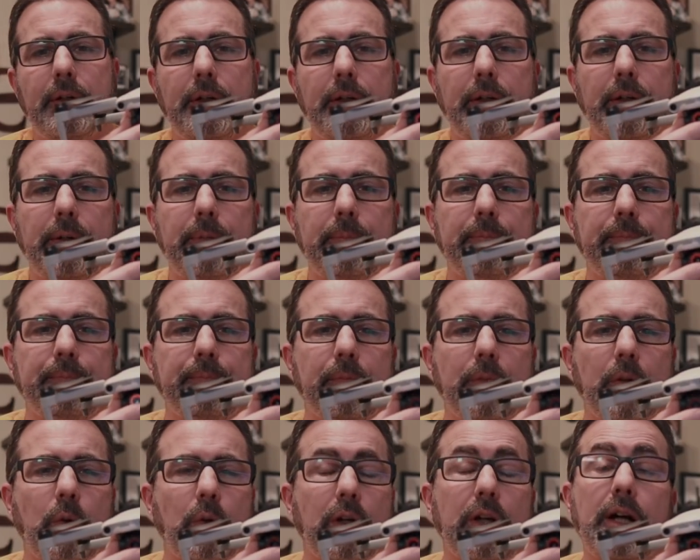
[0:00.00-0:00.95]

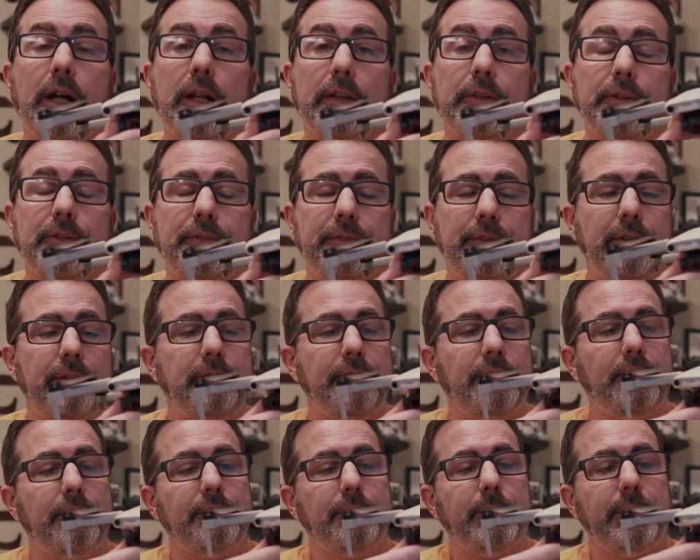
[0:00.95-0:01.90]
or color
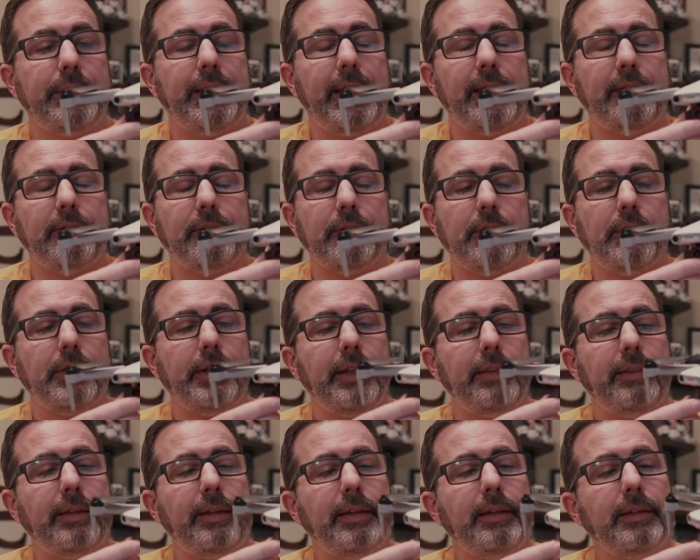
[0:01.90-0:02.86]
sensor is what that's called, I
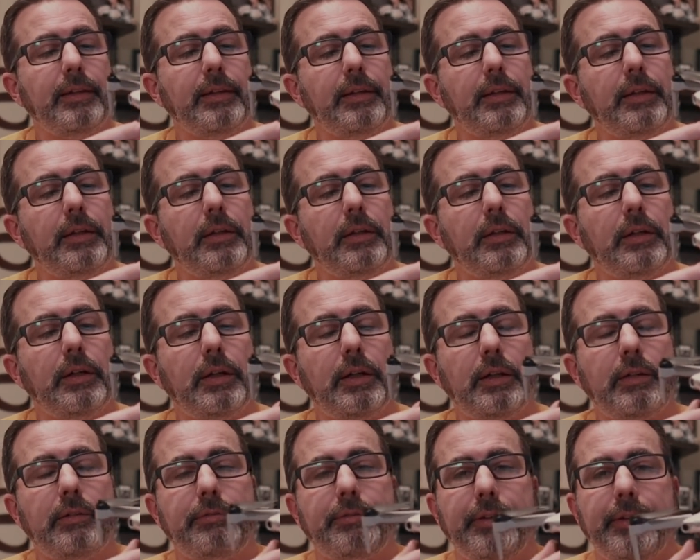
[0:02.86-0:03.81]
think,
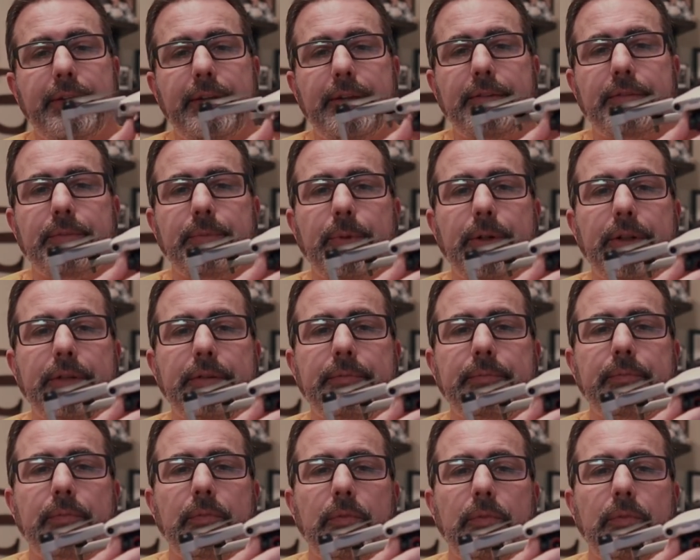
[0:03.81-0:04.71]
for this one.